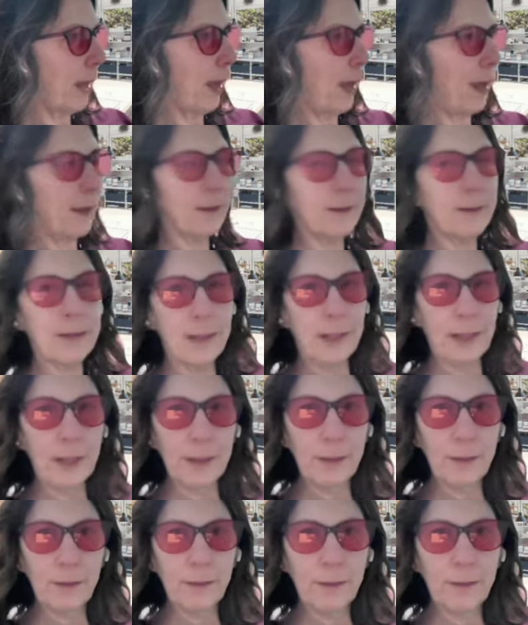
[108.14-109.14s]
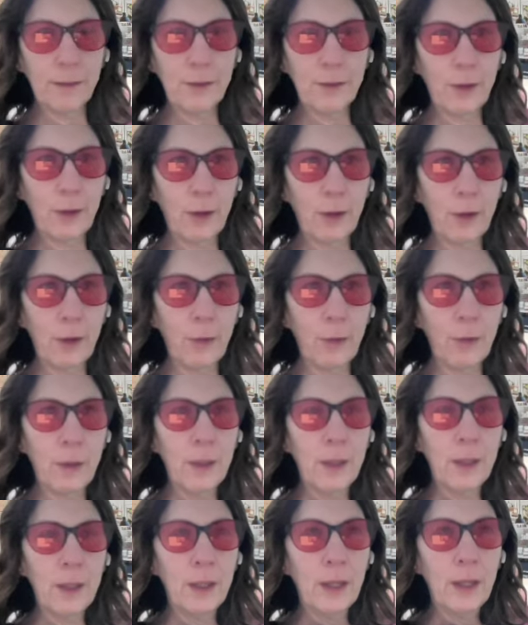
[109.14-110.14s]
acting. So
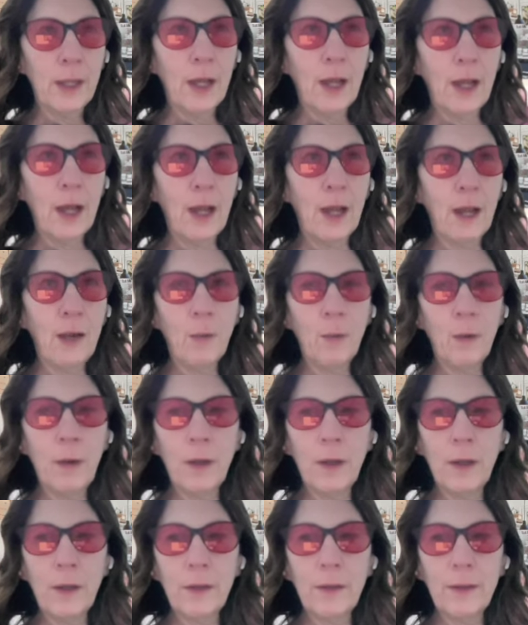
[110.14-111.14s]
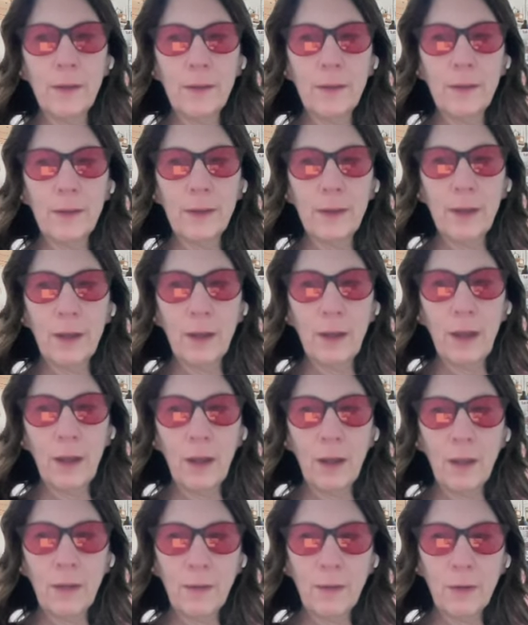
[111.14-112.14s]
I was in
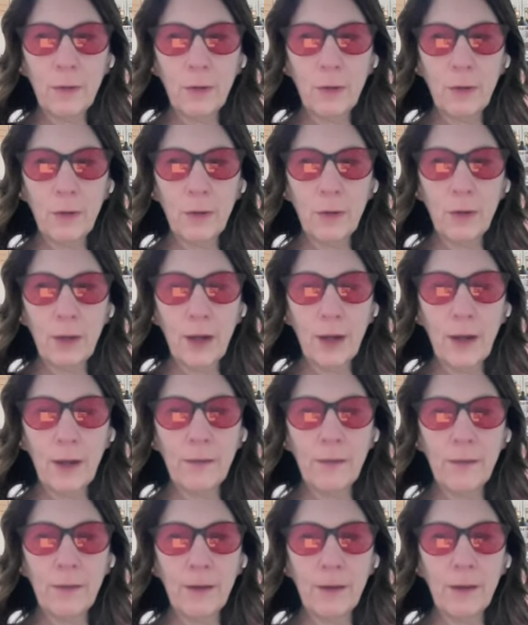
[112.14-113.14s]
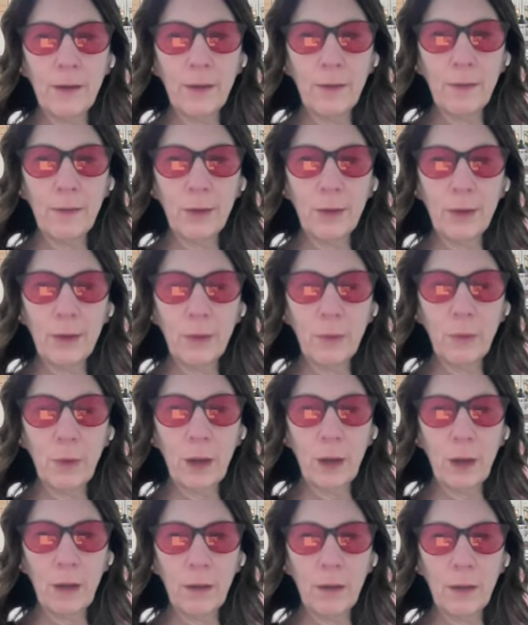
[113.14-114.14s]
high school, I did really
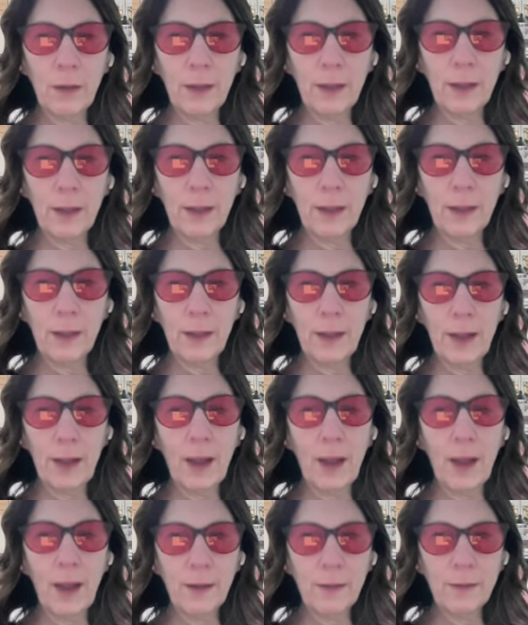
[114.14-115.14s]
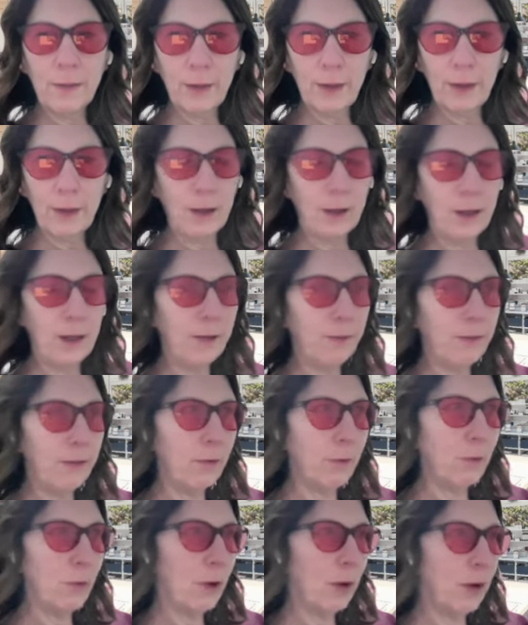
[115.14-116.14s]
well in acting. I
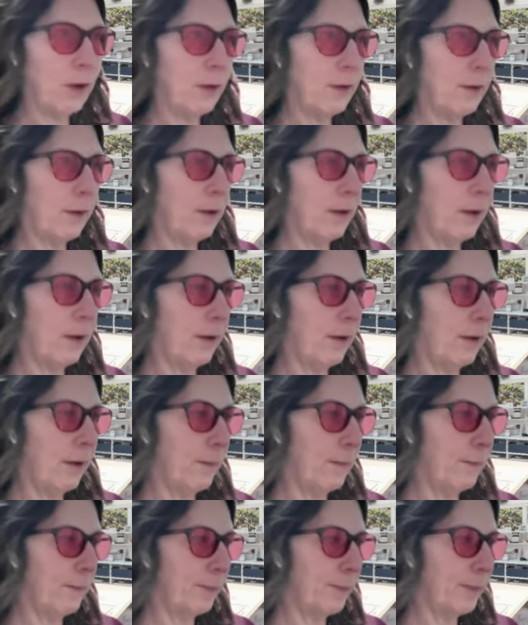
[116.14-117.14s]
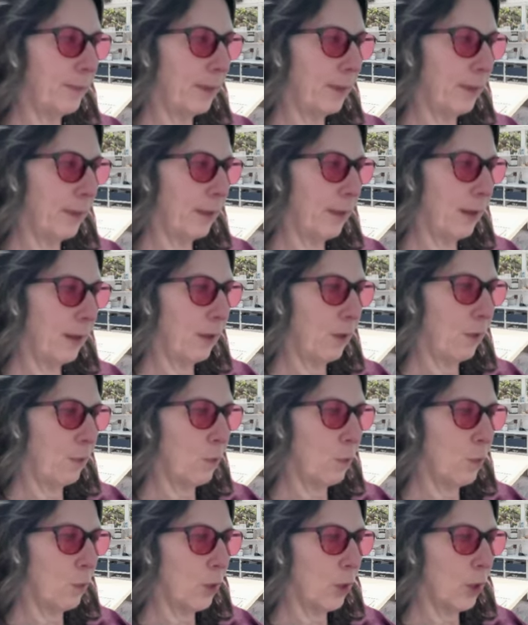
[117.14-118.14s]
even won an
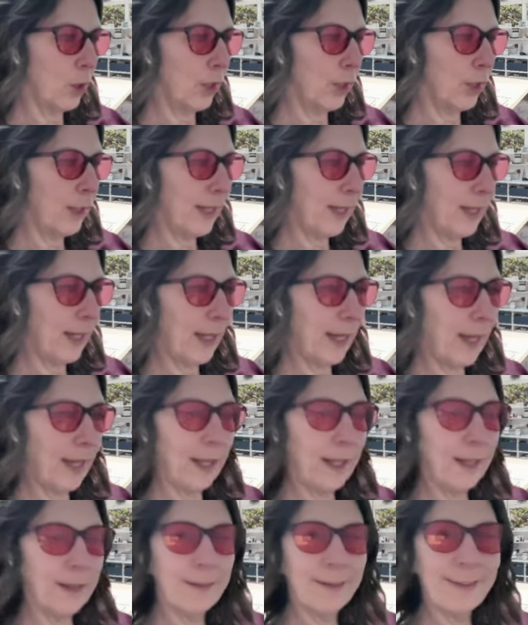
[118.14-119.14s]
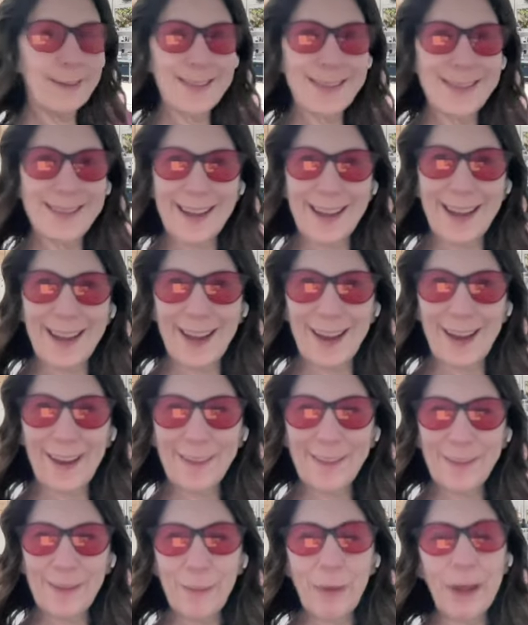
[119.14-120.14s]
award and
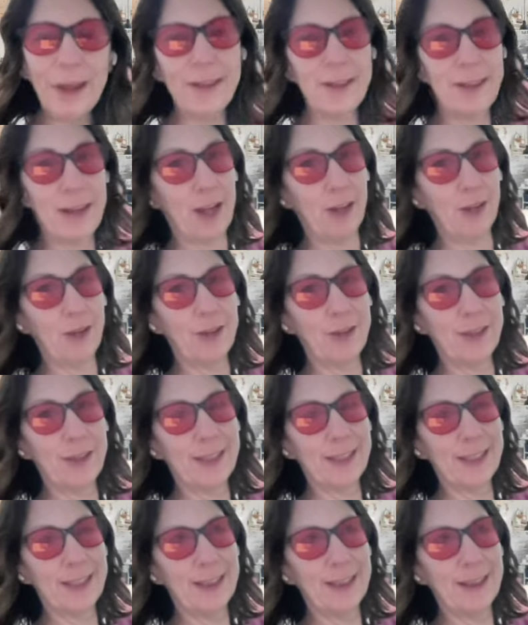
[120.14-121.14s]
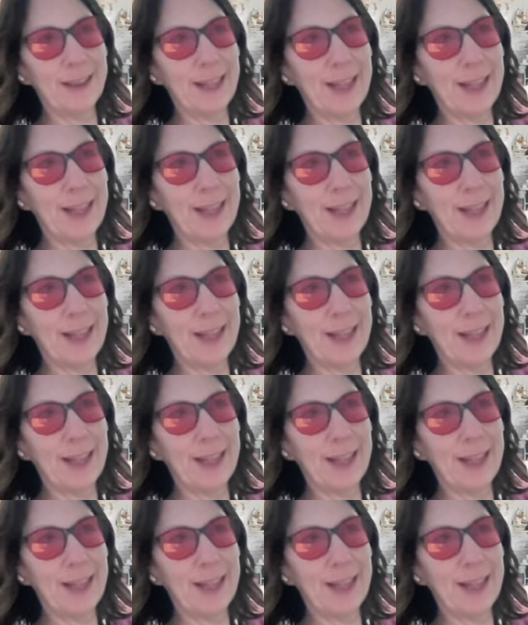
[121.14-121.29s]
stuff, Best Actress